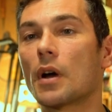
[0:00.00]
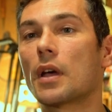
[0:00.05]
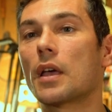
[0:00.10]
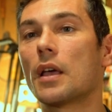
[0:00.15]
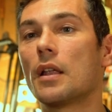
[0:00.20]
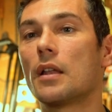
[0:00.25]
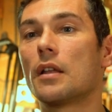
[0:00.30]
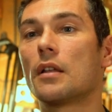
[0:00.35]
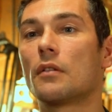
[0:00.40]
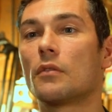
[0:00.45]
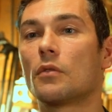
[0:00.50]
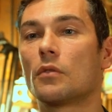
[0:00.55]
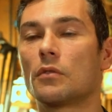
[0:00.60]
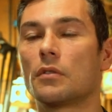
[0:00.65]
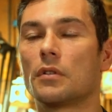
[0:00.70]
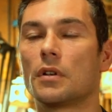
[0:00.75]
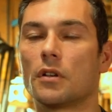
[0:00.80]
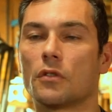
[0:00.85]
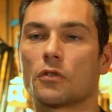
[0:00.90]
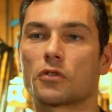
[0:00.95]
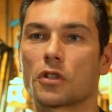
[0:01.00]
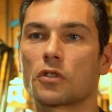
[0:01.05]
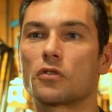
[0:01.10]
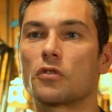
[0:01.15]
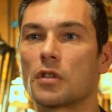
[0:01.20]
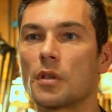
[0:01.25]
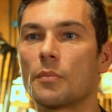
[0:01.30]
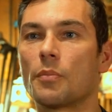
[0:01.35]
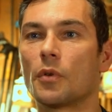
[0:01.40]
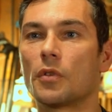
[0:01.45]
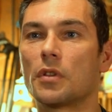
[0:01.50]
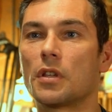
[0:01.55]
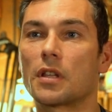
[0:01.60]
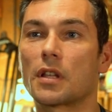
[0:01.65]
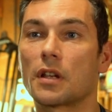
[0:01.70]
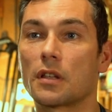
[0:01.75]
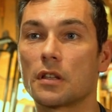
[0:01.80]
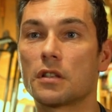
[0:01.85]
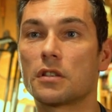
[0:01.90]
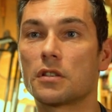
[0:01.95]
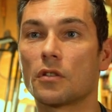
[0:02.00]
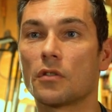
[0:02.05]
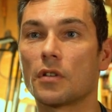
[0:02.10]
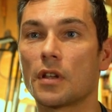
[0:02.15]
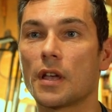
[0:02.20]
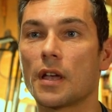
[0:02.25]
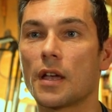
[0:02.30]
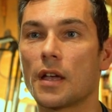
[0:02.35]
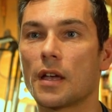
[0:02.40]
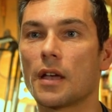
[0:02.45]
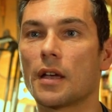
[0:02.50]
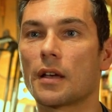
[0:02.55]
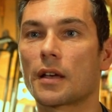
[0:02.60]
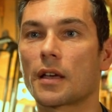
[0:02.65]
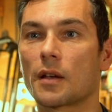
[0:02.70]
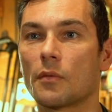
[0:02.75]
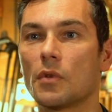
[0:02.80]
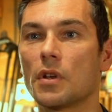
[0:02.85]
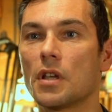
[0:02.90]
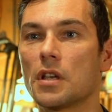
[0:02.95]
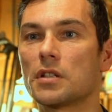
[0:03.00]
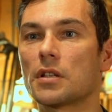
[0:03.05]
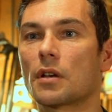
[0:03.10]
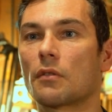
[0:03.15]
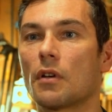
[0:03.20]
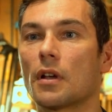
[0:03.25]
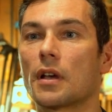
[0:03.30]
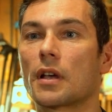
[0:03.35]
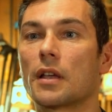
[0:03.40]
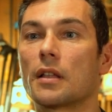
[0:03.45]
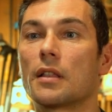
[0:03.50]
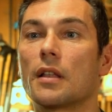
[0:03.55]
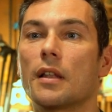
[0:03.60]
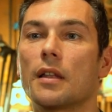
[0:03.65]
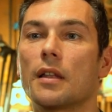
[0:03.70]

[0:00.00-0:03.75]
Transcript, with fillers: We also follow the same kind of tradition of materials.